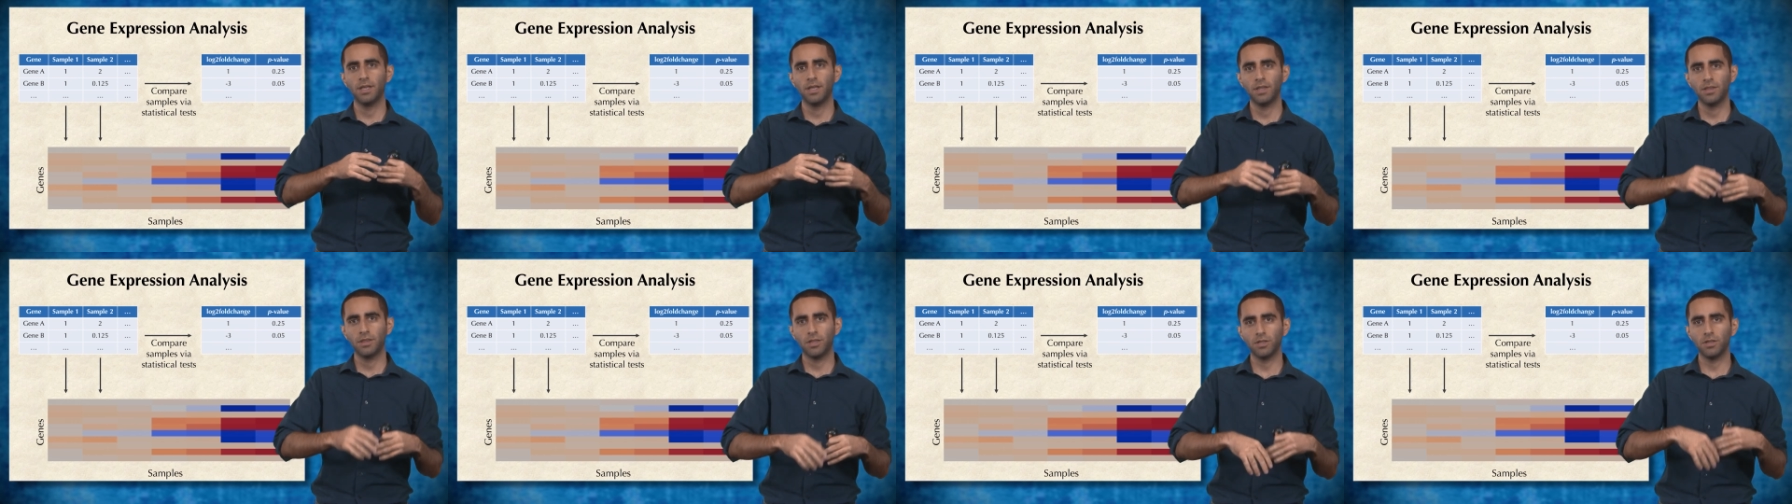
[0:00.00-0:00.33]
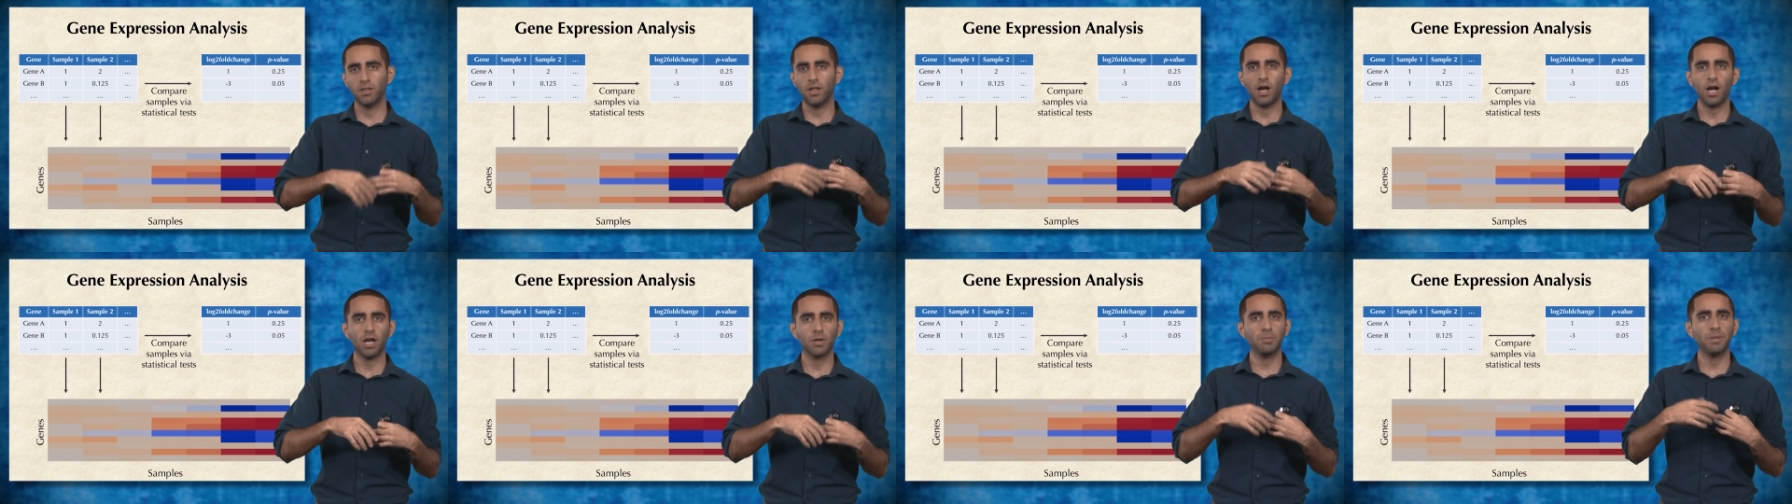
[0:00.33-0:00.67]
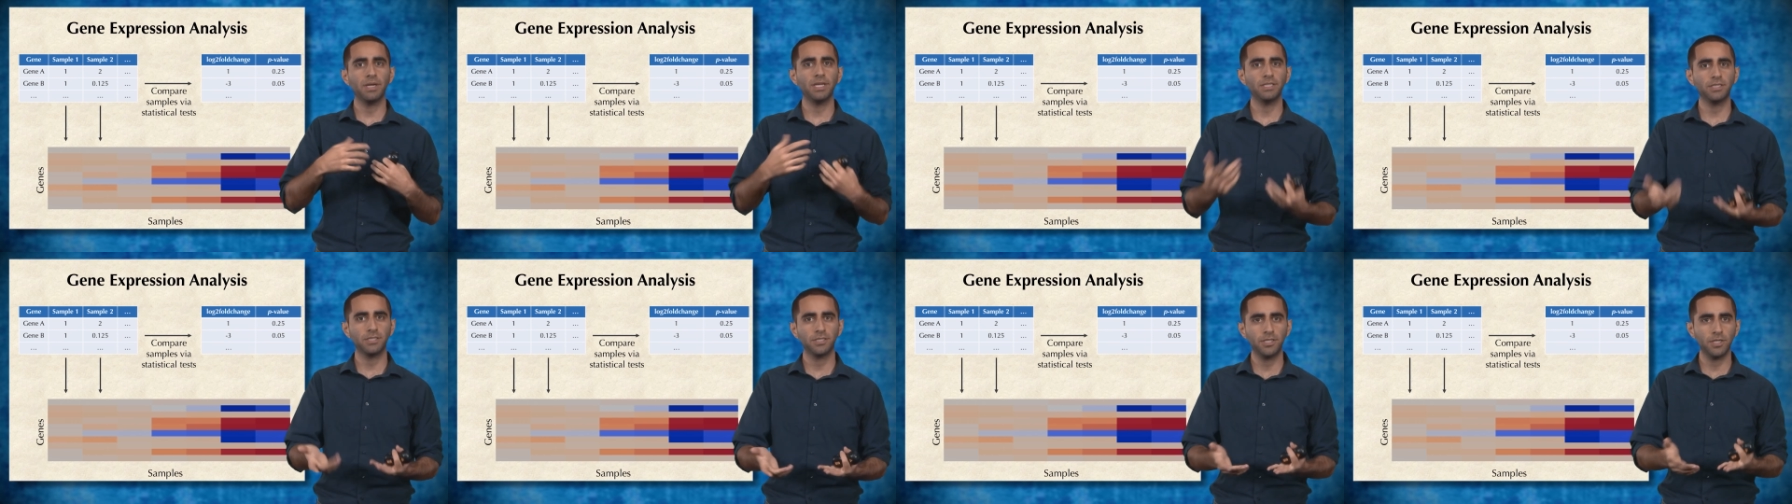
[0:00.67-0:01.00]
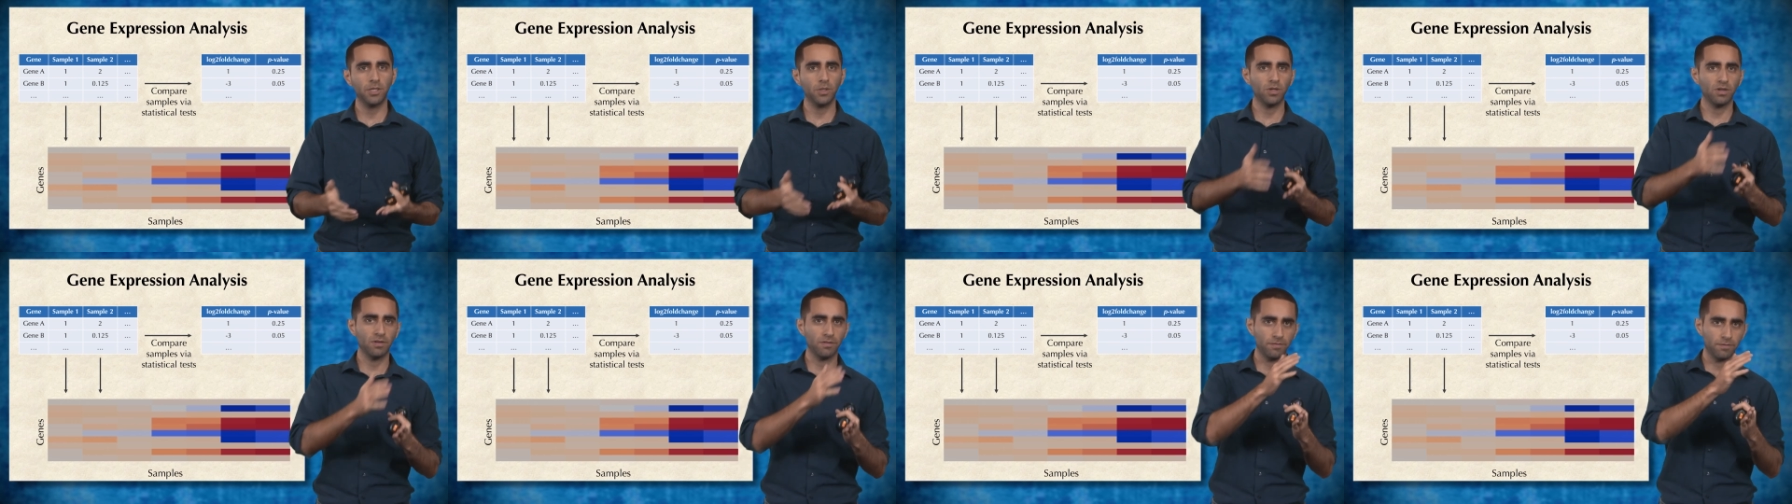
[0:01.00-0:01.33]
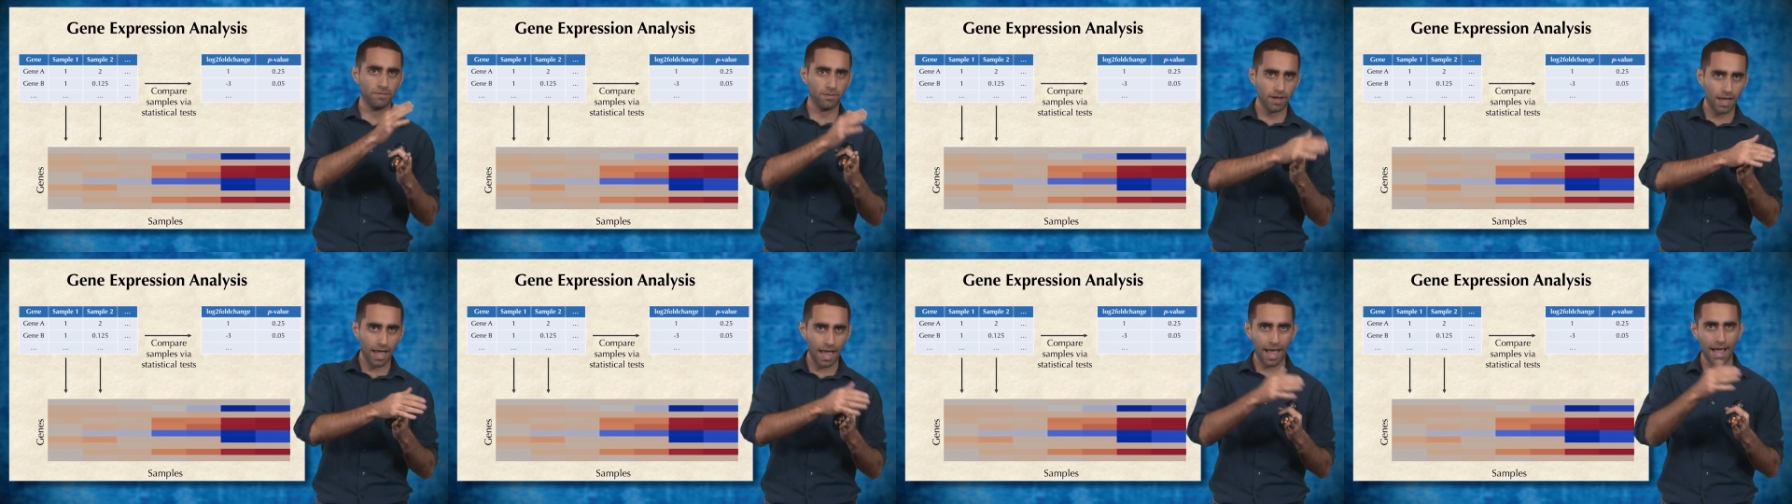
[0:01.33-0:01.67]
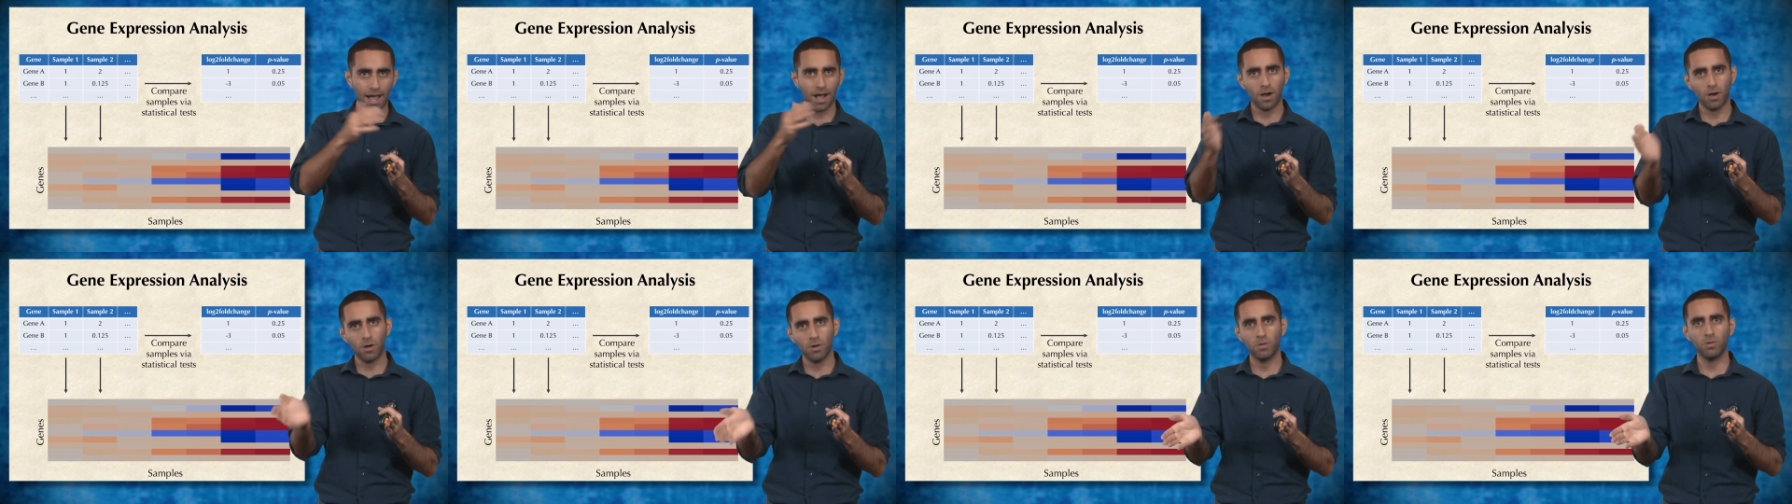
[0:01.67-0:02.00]
the log base 2 of
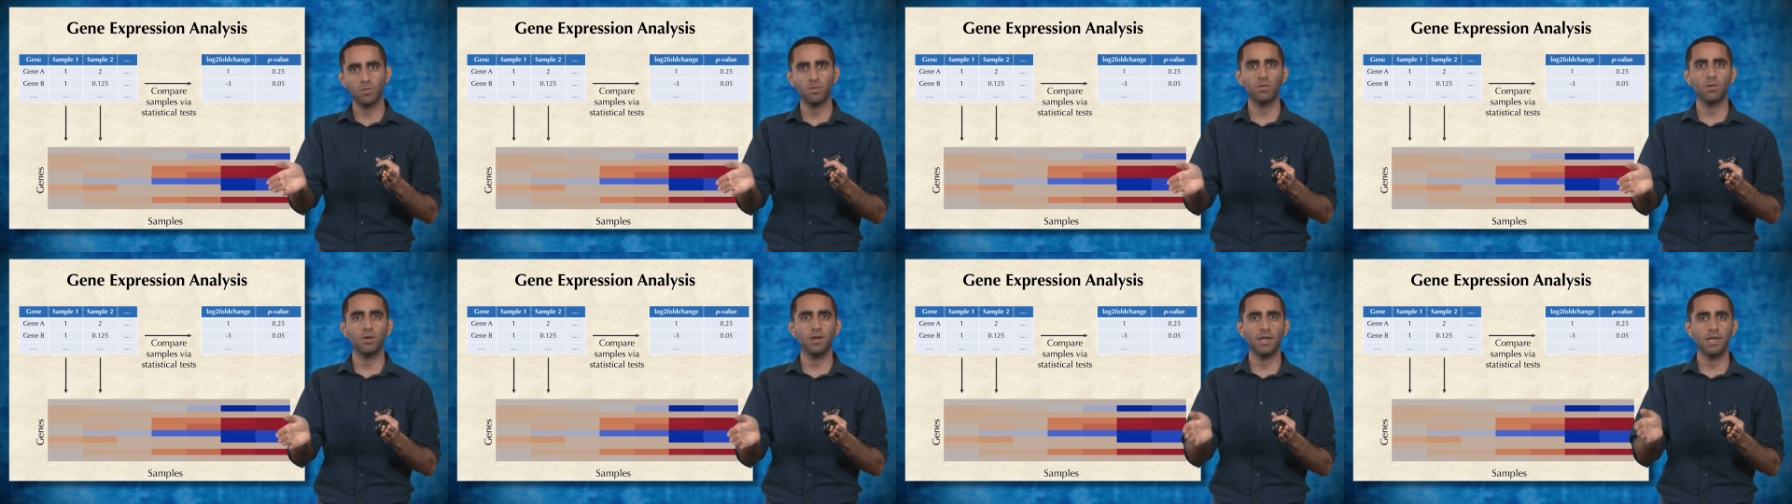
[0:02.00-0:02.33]
how